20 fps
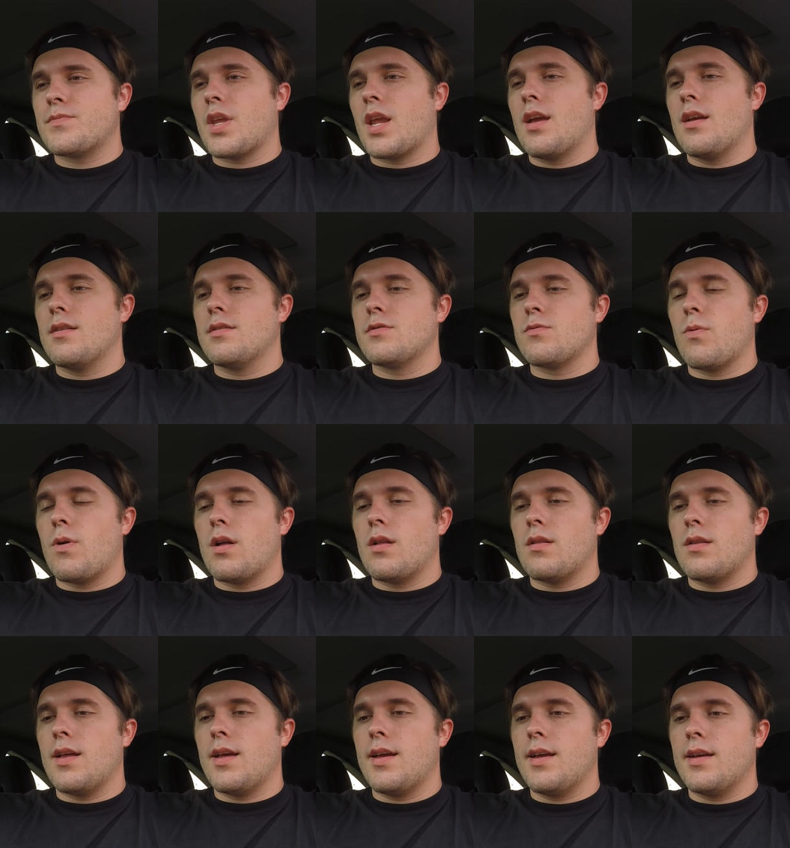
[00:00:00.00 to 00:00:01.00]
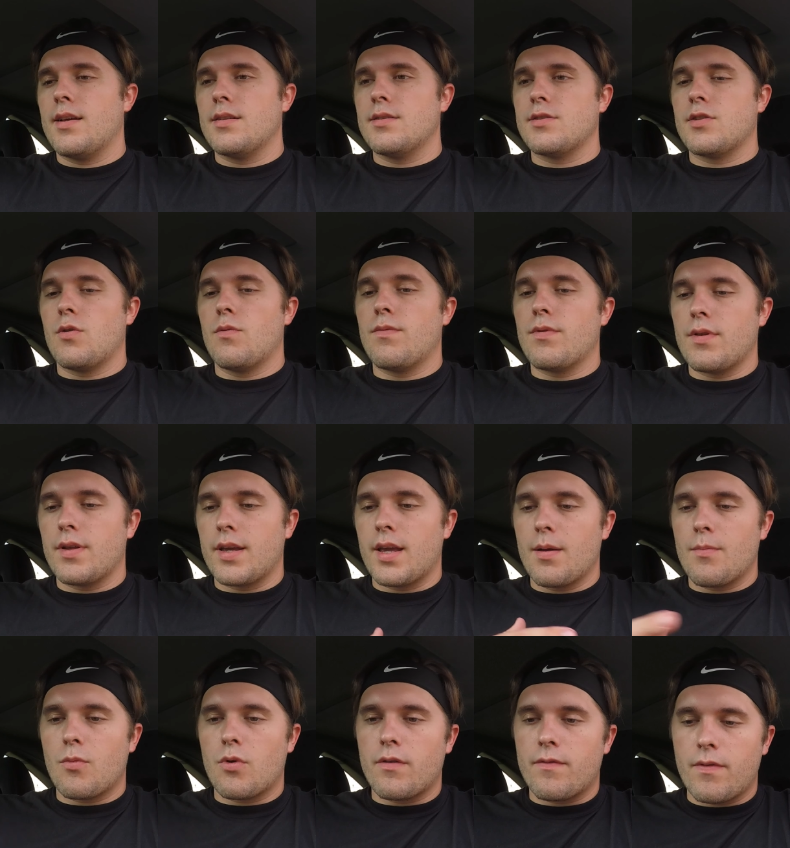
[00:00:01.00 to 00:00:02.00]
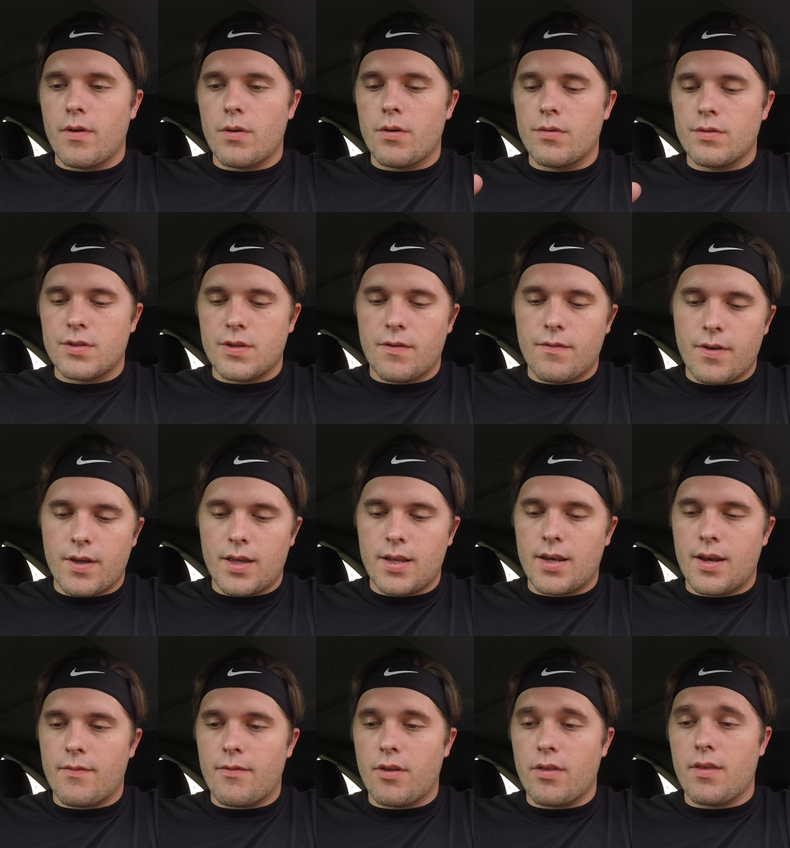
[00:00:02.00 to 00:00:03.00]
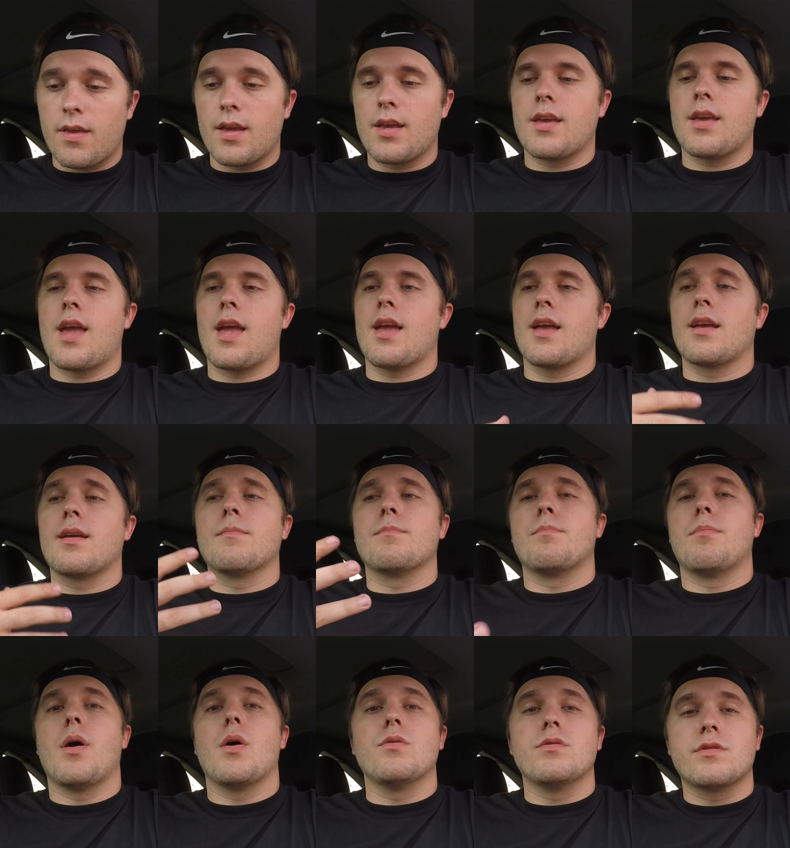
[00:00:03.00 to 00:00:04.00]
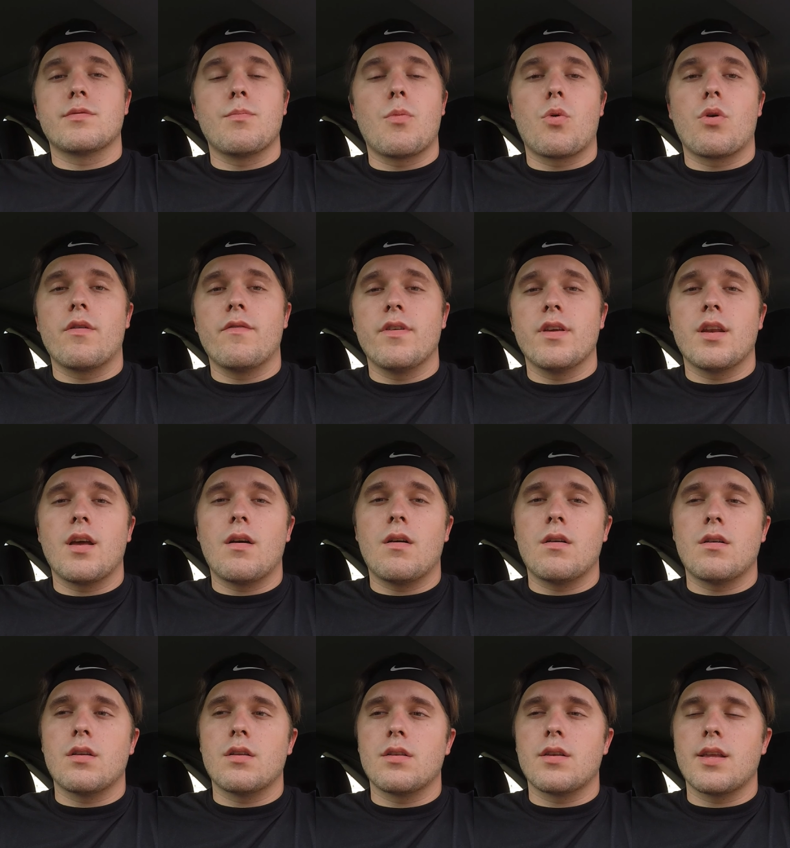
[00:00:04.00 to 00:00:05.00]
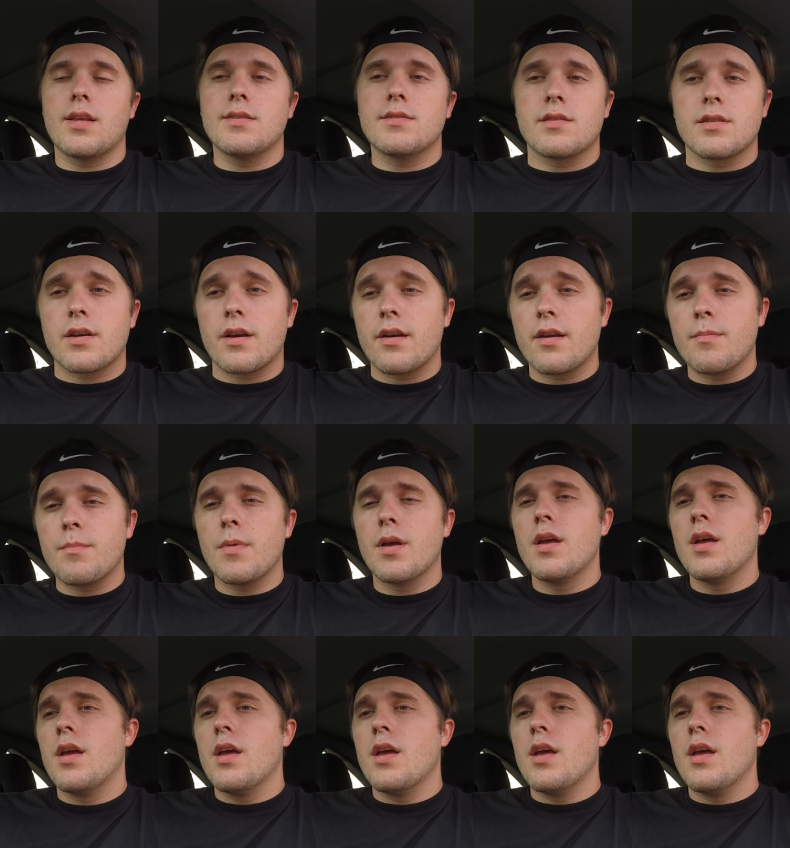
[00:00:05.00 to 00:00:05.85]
as well as hopefully get more photos of it and everything and post more of it on Instagram.